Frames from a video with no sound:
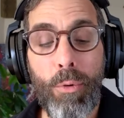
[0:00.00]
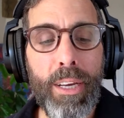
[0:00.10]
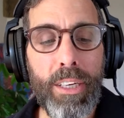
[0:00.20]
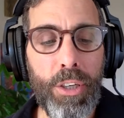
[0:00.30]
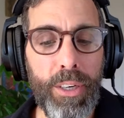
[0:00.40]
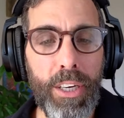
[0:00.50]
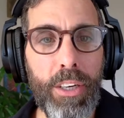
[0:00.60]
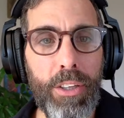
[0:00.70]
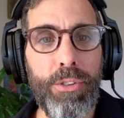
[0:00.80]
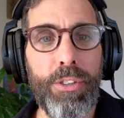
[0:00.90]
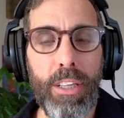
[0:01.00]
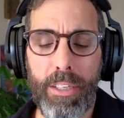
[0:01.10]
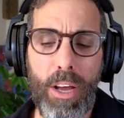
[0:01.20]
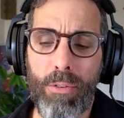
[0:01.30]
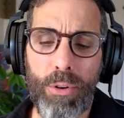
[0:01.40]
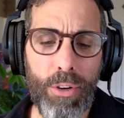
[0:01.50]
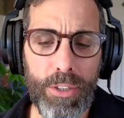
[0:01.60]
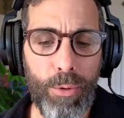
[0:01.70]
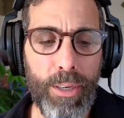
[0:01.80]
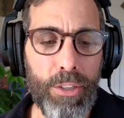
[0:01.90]
sure we include the link. No, of course. We'll
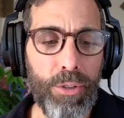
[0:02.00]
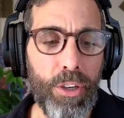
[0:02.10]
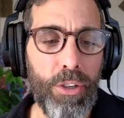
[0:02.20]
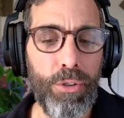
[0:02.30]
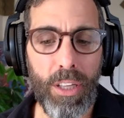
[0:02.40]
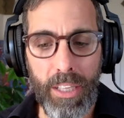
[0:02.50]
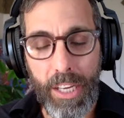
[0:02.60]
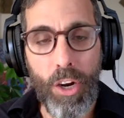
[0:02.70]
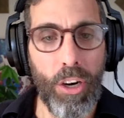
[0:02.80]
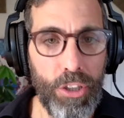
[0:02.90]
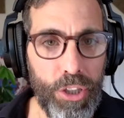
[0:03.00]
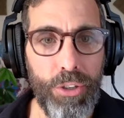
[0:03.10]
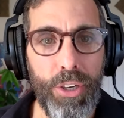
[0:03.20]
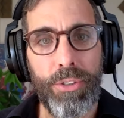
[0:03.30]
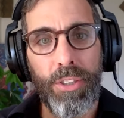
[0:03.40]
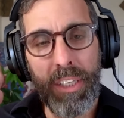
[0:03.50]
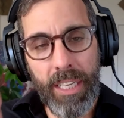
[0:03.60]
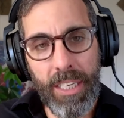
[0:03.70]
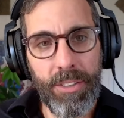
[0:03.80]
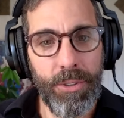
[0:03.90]
make sure to include the link in our show notes to
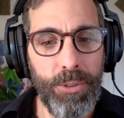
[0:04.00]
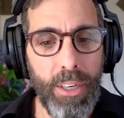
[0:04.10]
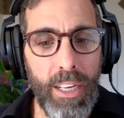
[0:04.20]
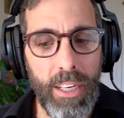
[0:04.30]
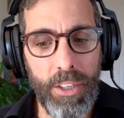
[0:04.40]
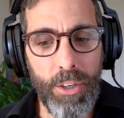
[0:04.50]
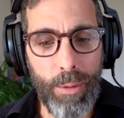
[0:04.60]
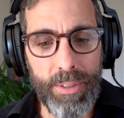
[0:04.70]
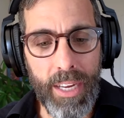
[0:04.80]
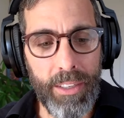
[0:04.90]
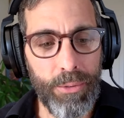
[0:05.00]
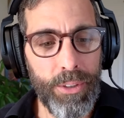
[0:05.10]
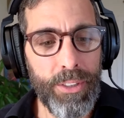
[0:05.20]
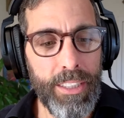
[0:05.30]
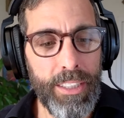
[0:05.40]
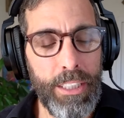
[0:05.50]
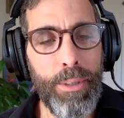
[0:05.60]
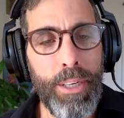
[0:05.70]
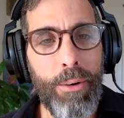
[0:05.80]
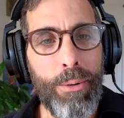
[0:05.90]
get to your website. What was that?
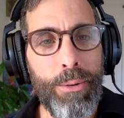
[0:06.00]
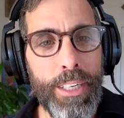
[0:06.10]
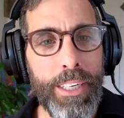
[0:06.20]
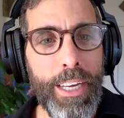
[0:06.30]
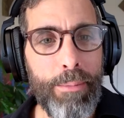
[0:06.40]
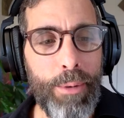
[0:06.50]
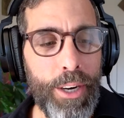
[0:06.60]
TBI? What was that again,